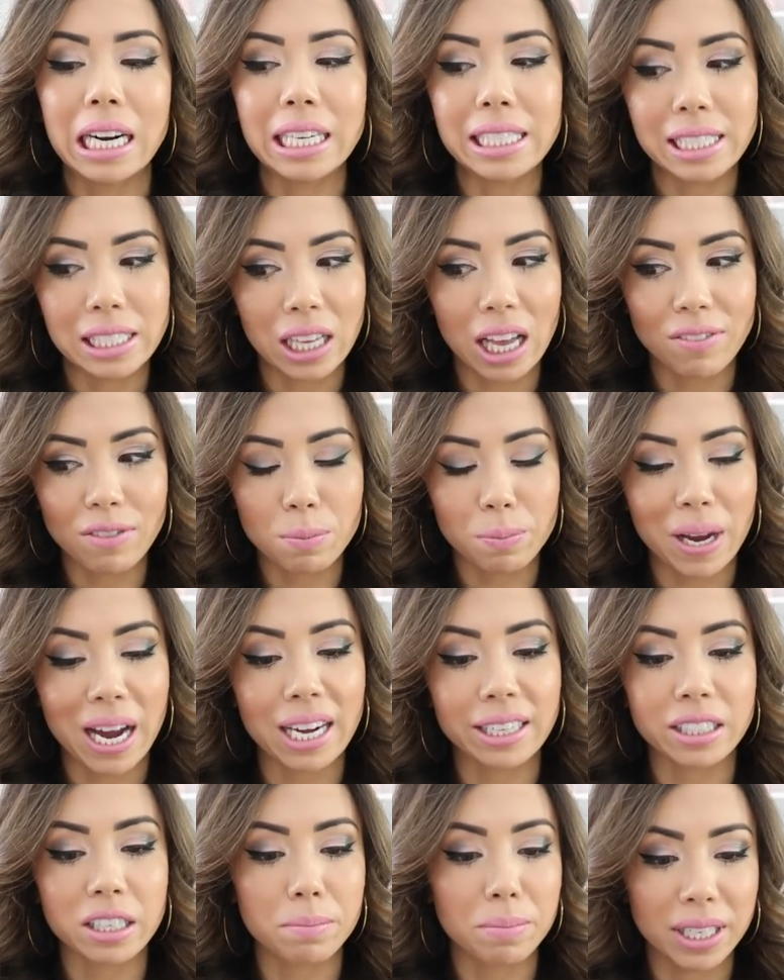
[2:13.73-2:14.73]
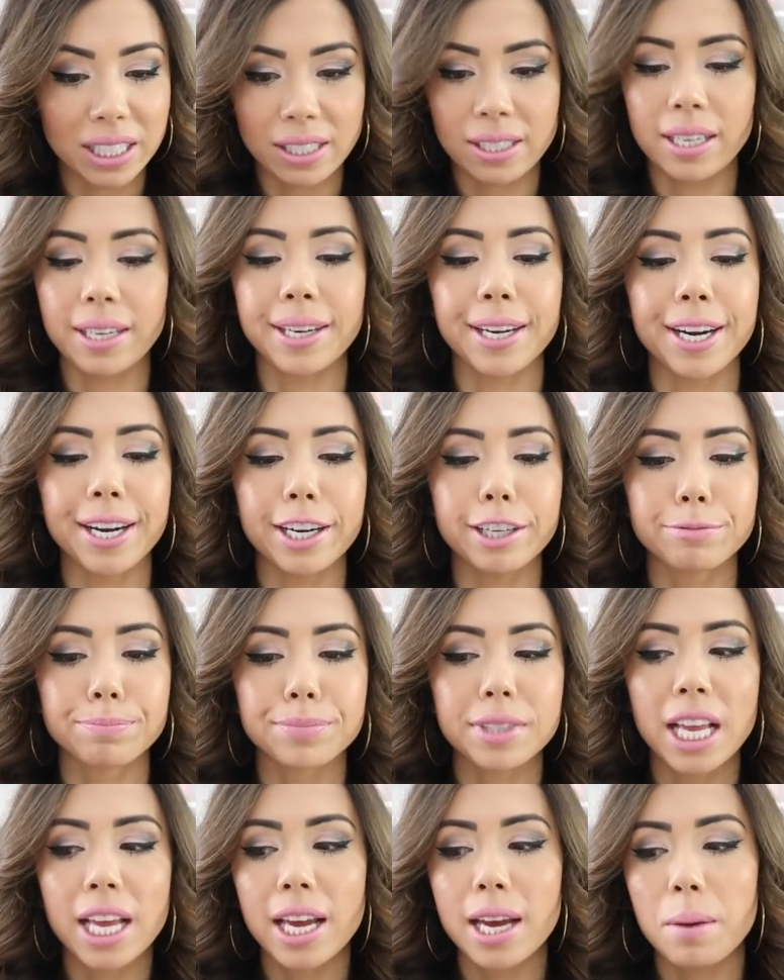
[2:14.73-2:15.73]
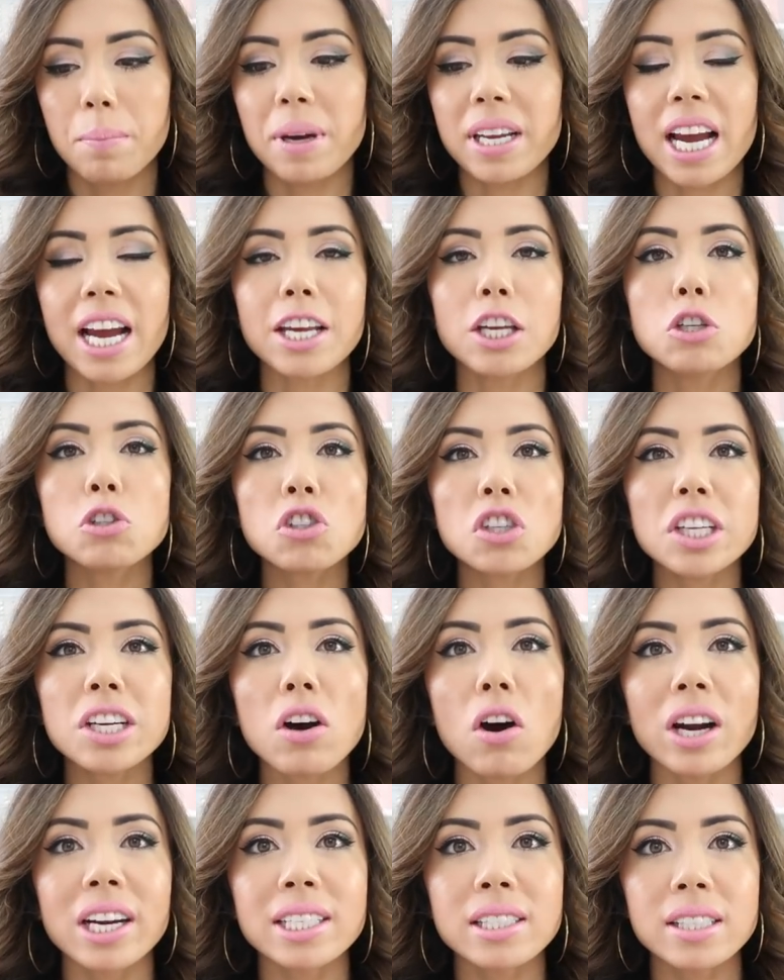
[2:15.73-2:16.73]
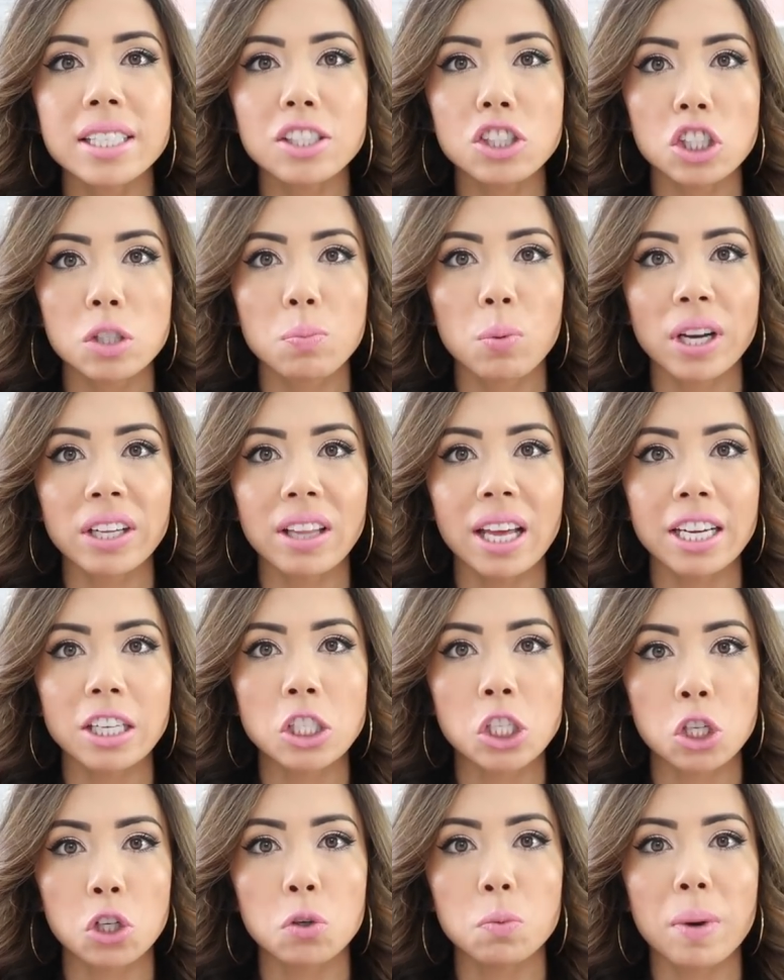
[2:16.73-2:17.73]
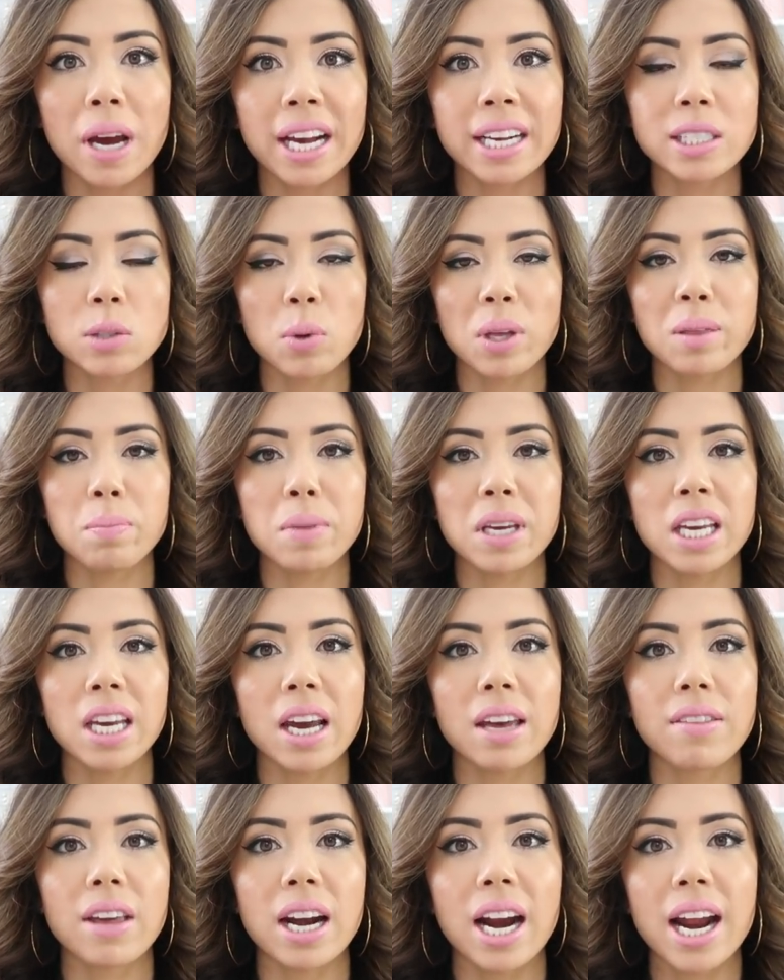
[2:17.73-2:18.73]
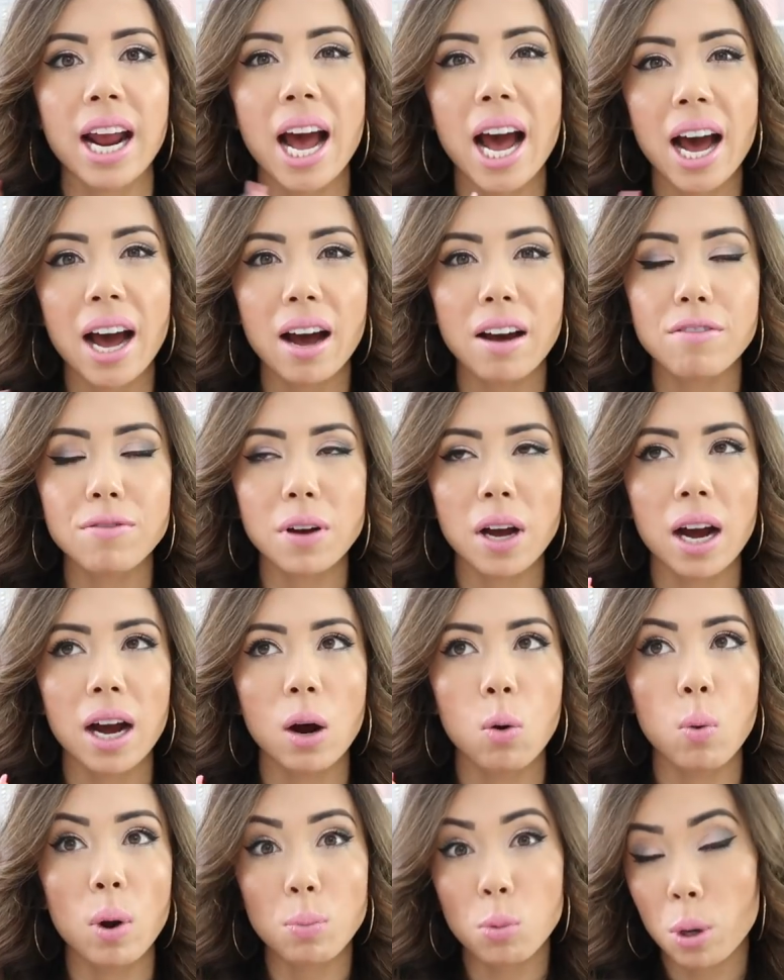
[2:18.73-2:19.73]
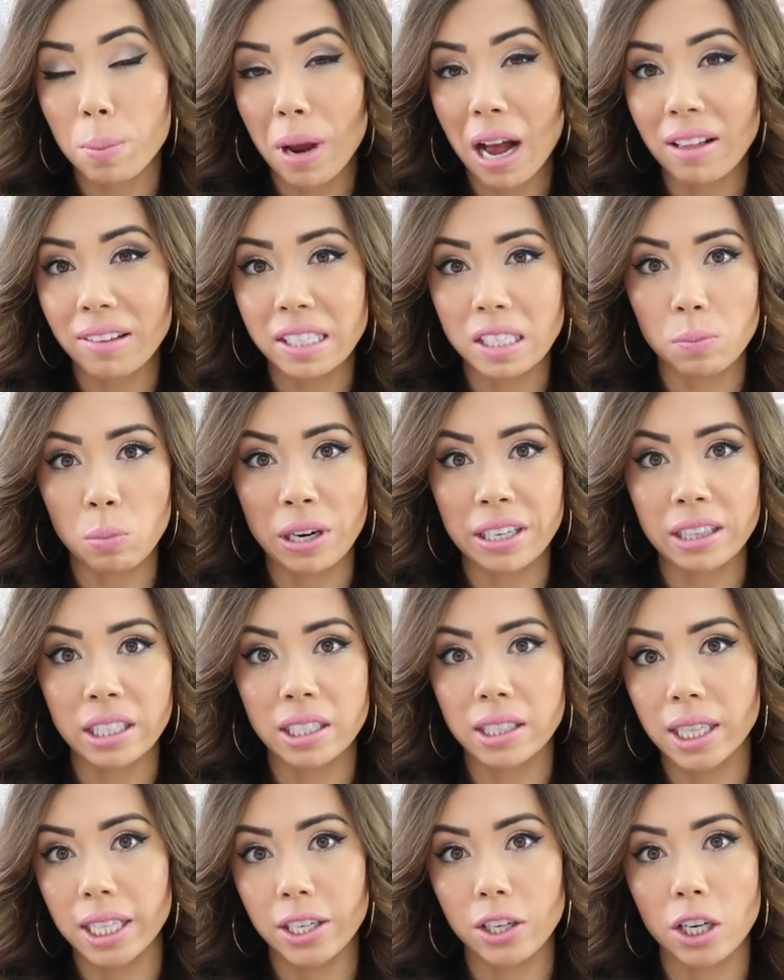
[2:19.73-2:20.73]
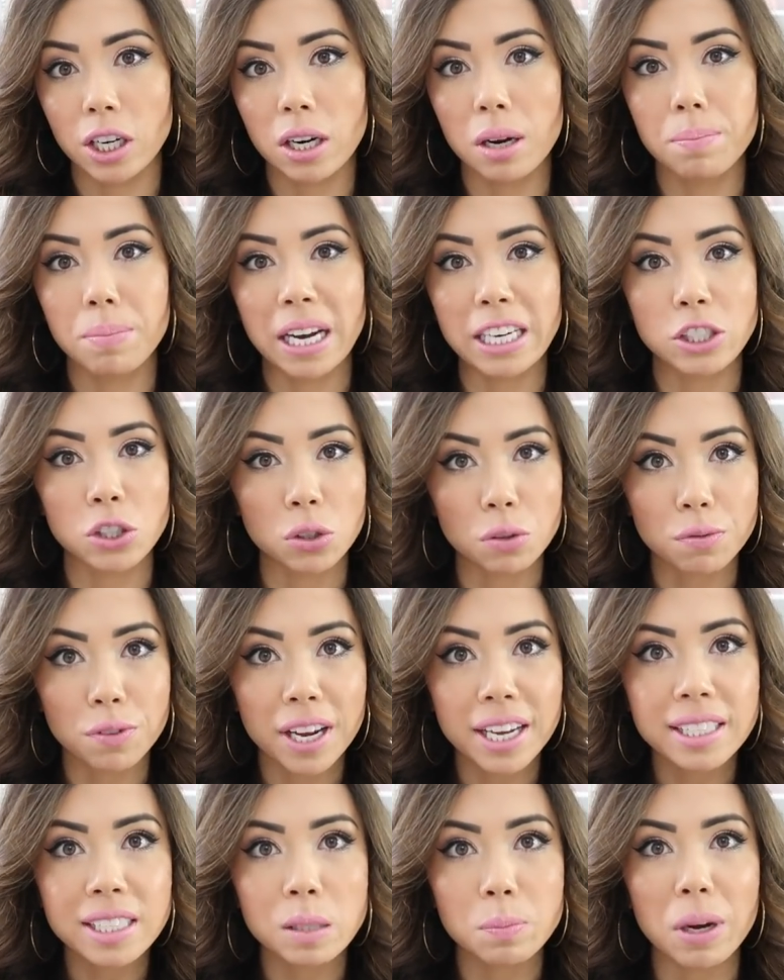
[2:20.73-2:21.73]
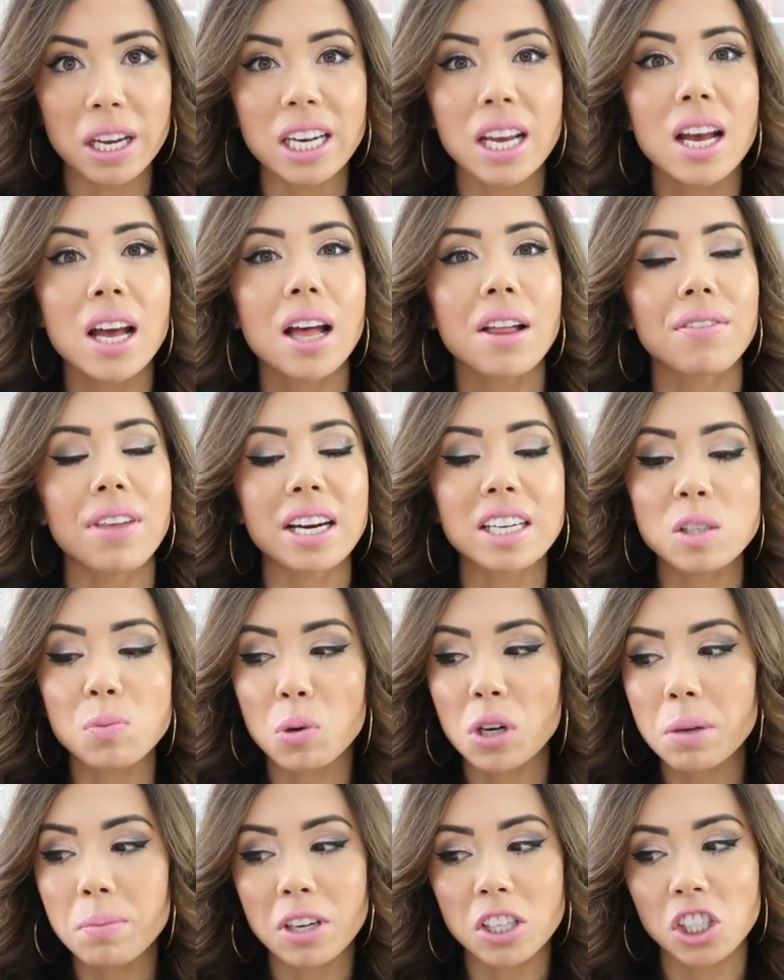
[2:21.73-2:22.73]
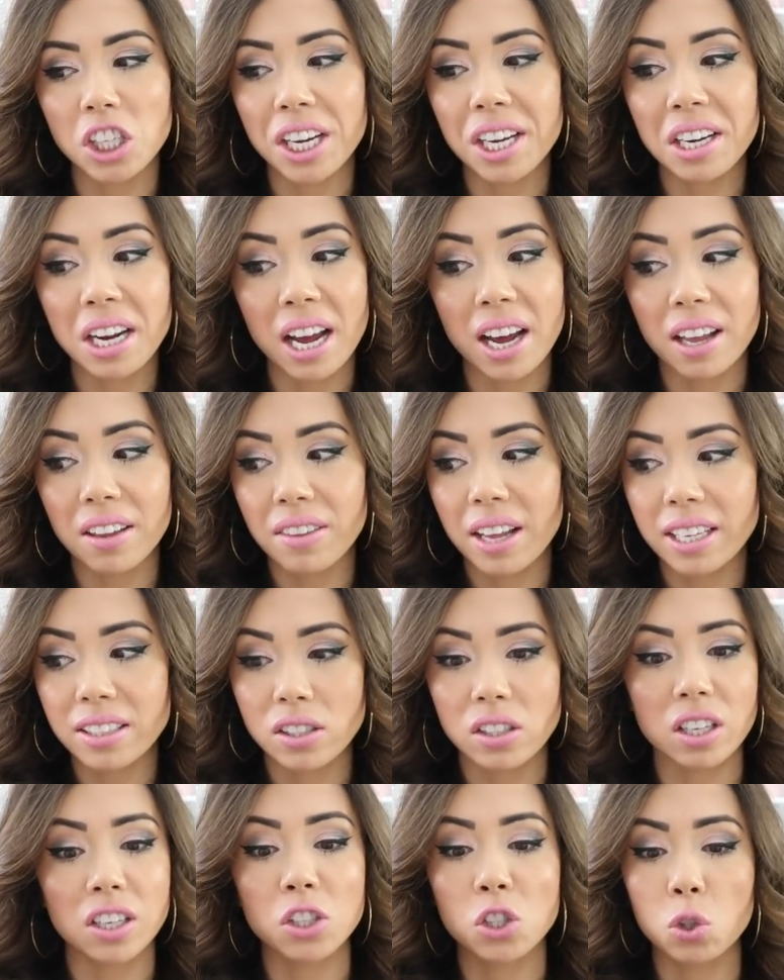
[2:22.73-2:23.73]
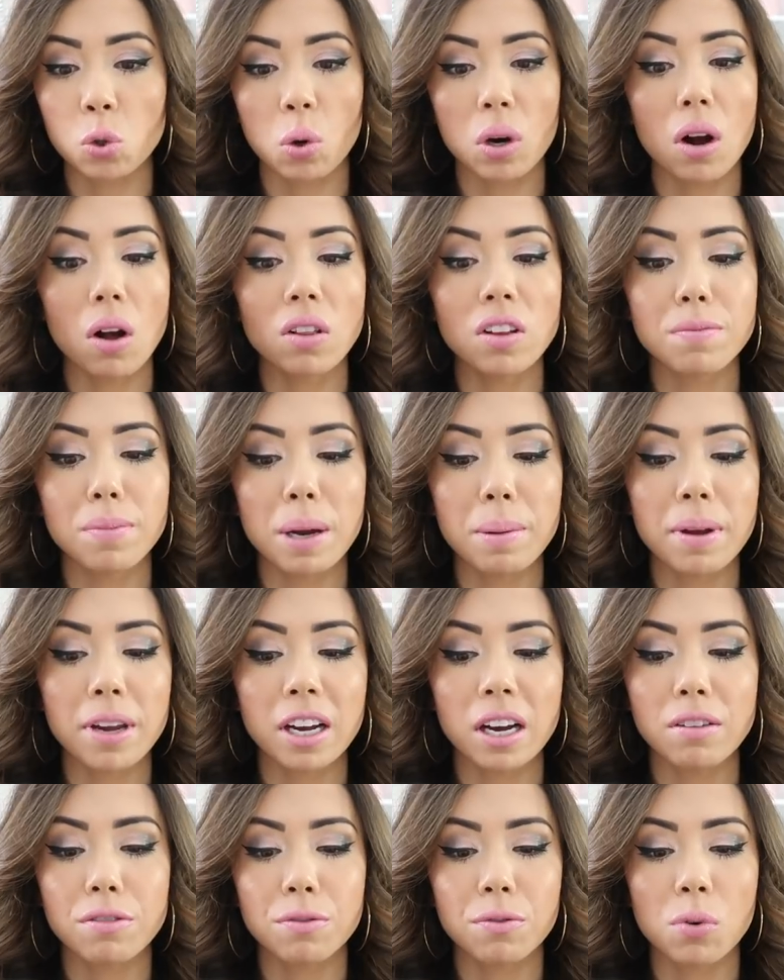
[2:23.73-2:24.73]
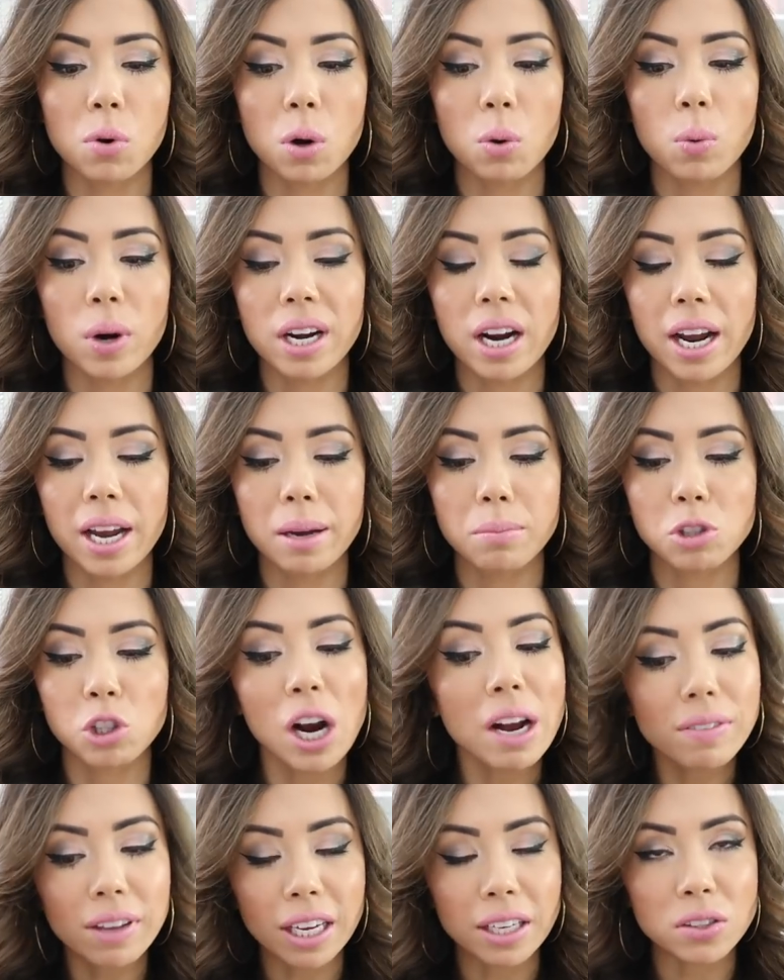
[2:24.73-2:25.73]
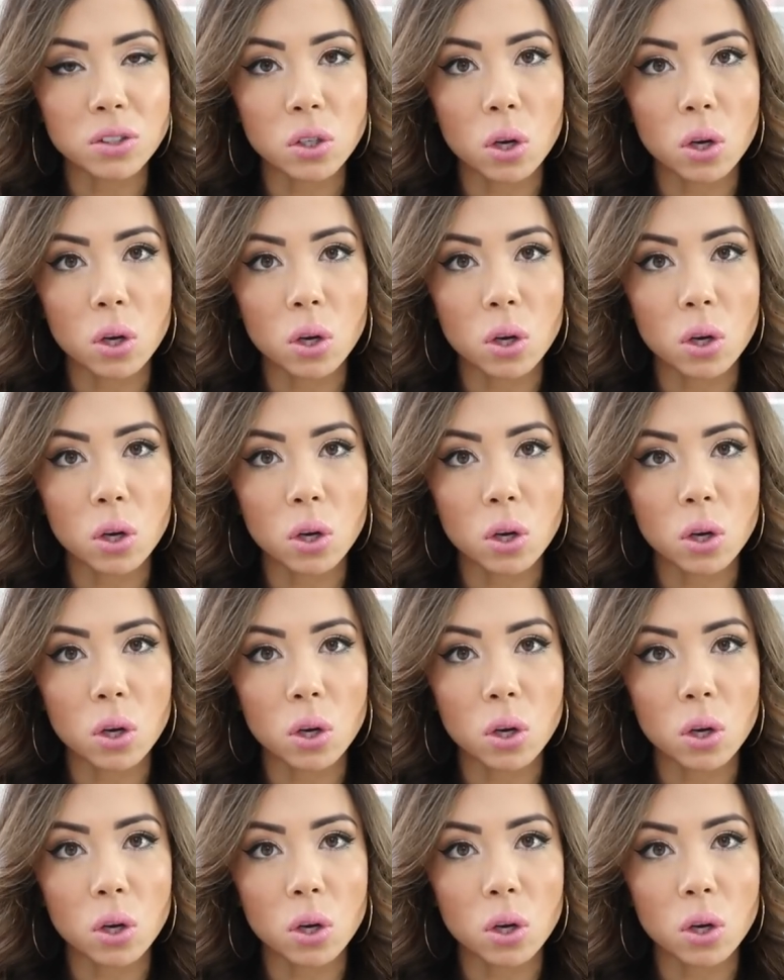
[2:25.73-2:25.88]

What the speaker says: I still haven't packed my skincare. But yeah, I usually honestly just bring like two bags with me, and then I have one more palette to bring the glitter by Too Faced, but that is pretty much it, and that's gonna store all of my makeup for when I am traveling.